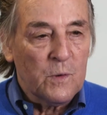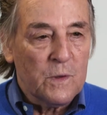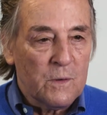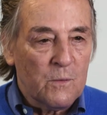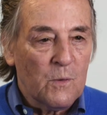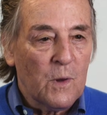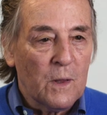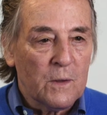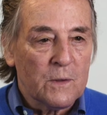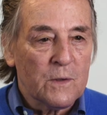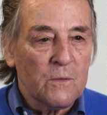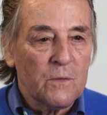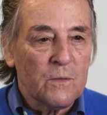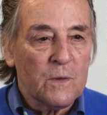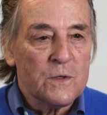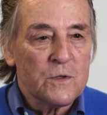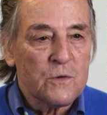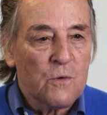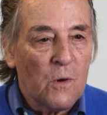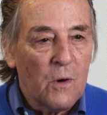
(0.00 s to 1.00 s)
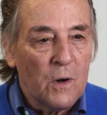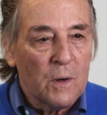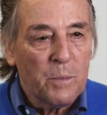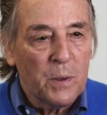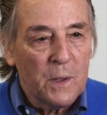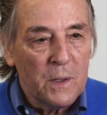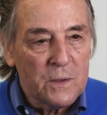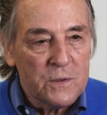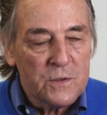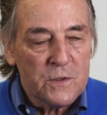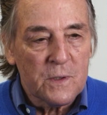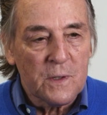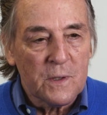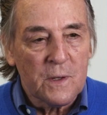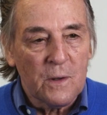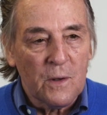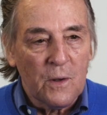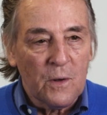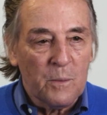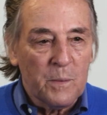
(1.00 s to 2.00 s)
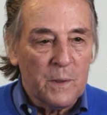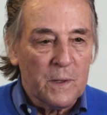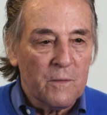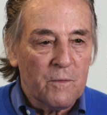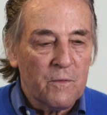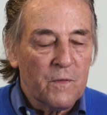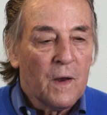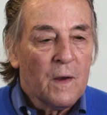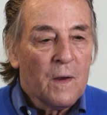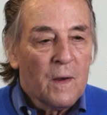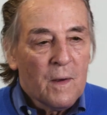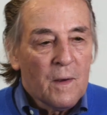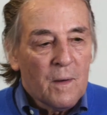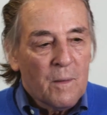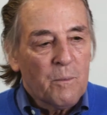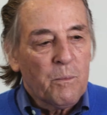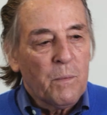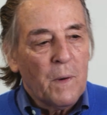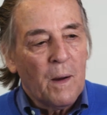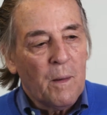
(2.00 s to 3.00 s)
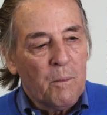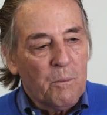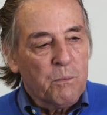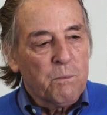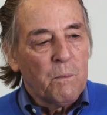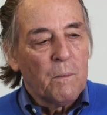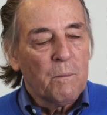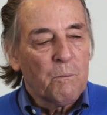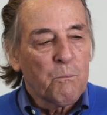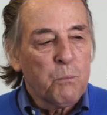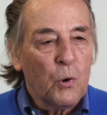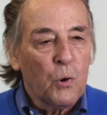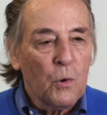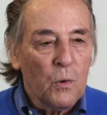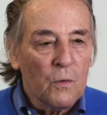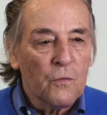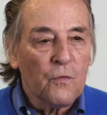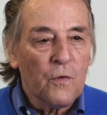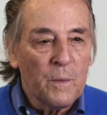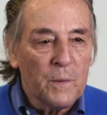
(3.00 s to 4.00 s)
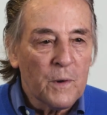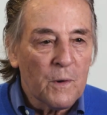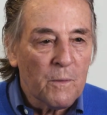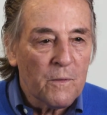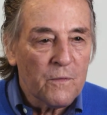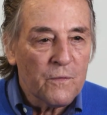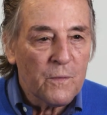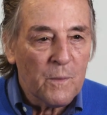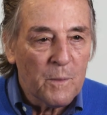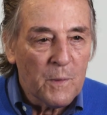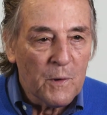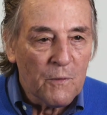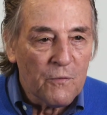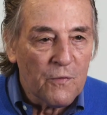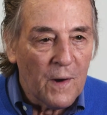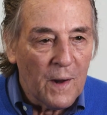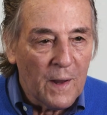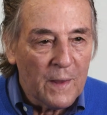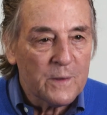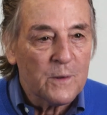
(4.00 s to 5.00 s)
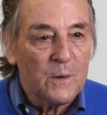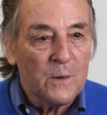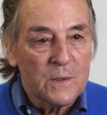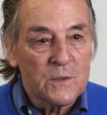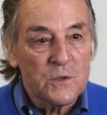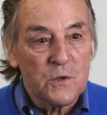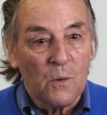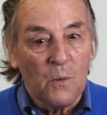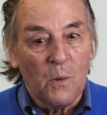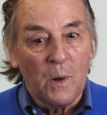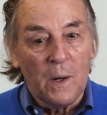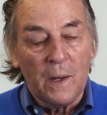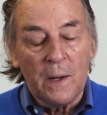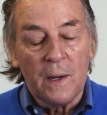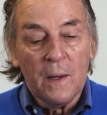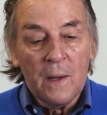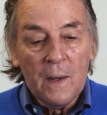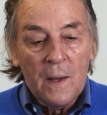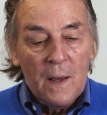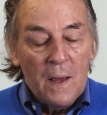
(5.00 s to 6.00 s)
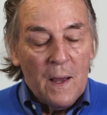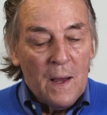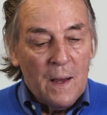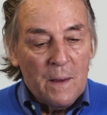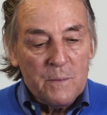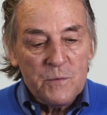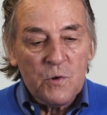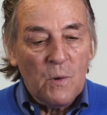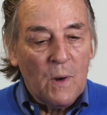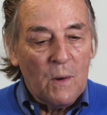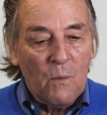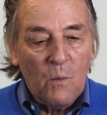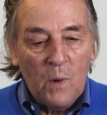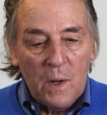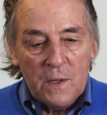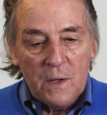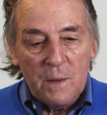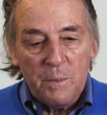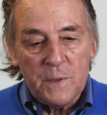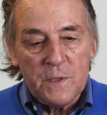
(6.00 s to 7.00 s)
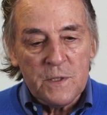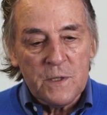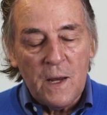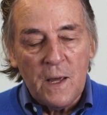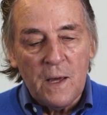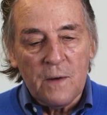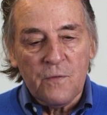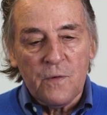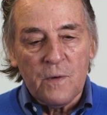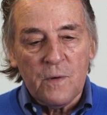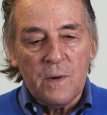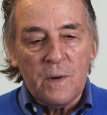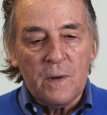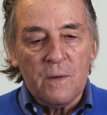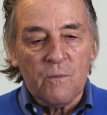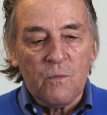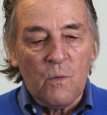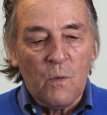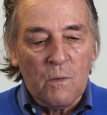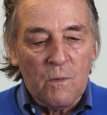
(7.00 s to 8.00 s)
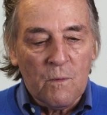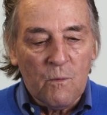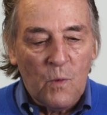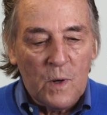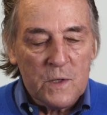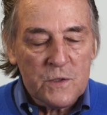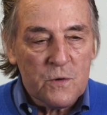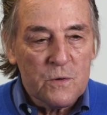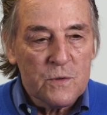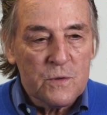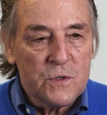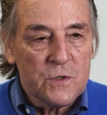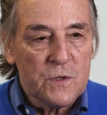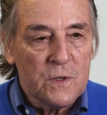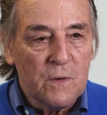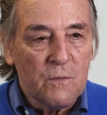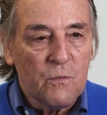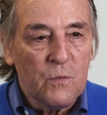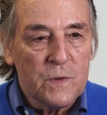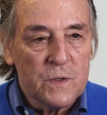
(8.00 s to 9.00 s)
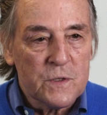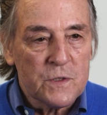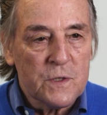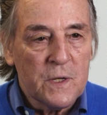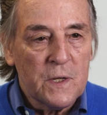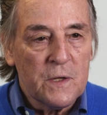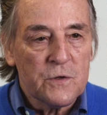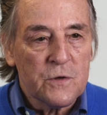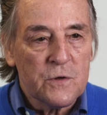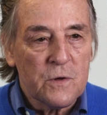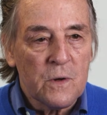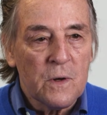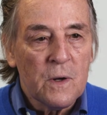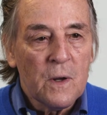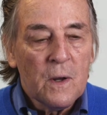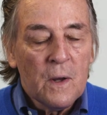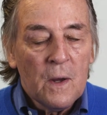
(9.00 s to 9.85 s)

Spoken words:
with a relatively strong pulse and a little bit of pull from your father and so on. So I wind up at Stanford in Western Civ with this teacher